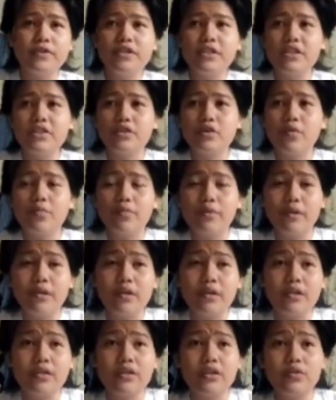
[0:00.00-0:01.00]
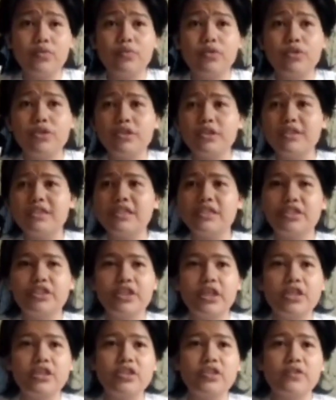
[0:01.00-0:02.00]
6 components, which is
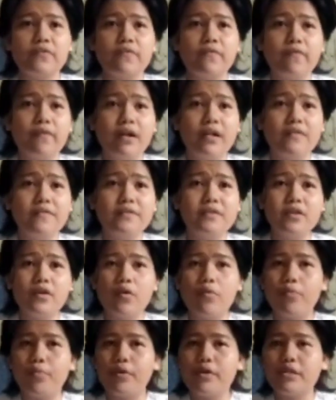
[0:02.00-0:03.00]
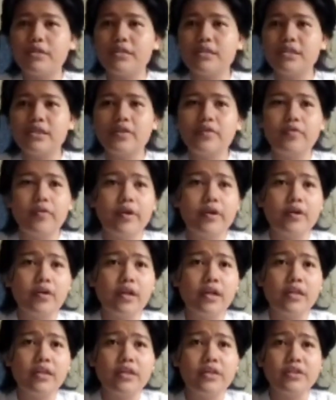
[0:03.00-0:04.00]
check valves, compressor,
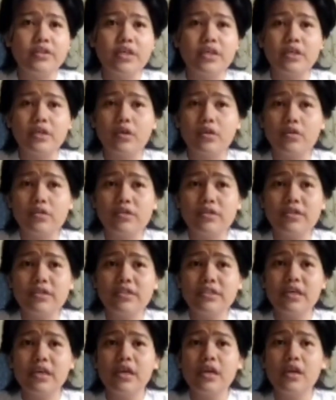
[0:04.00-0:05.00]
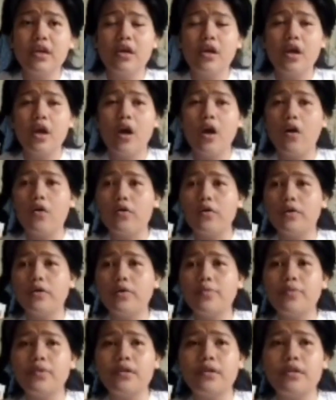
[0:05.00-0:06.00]
regulators and gauges,
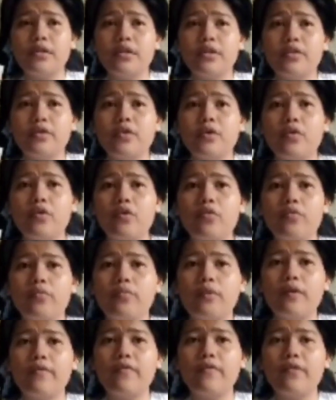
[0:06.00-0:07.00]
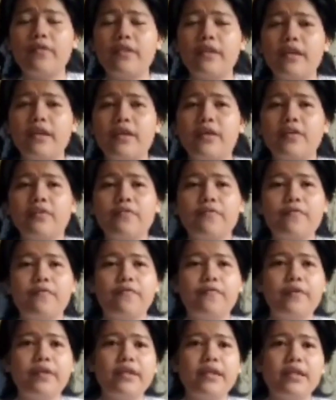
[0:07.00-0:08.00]
accumulator or buffer tank,
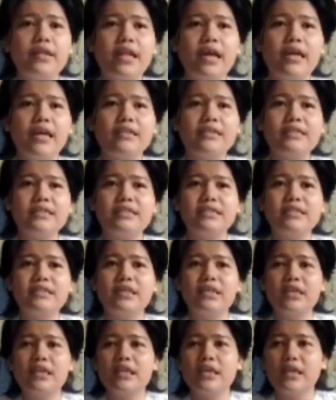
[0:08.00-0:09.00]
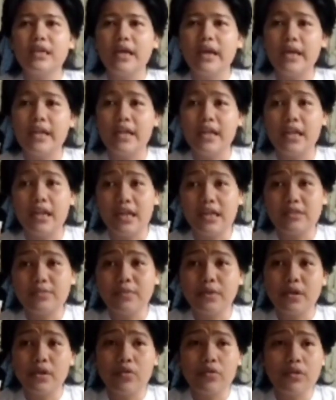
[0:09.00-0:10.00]
feed lines, and last
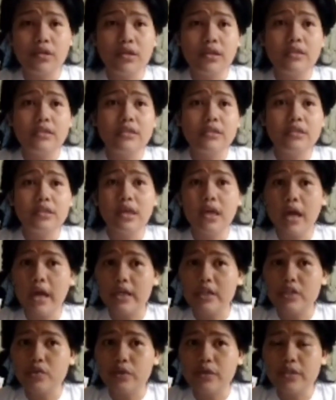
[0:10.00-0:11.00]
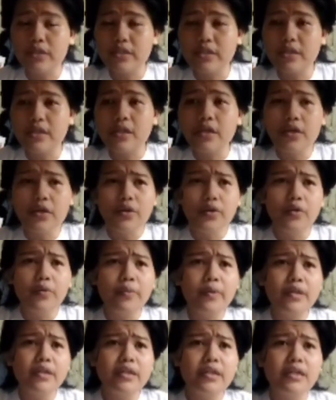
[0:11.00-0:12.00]
but not least, actuator.
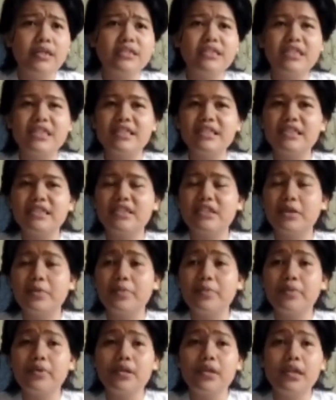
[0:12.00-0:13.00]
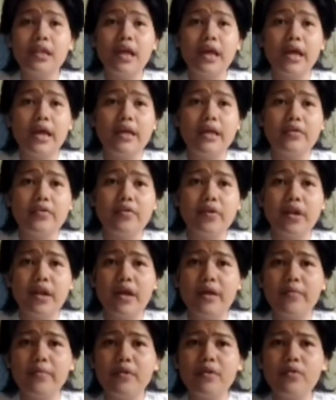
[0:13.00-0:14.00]
Pneumatics is a simple and
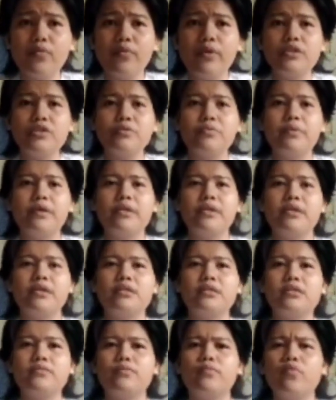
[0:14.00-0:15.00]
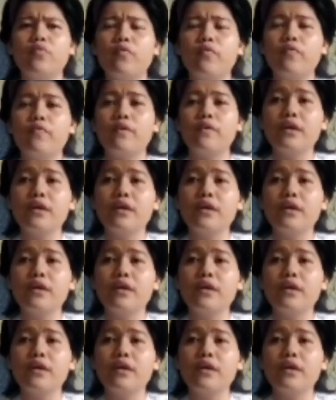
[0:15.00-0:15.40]
reliable way to make things move.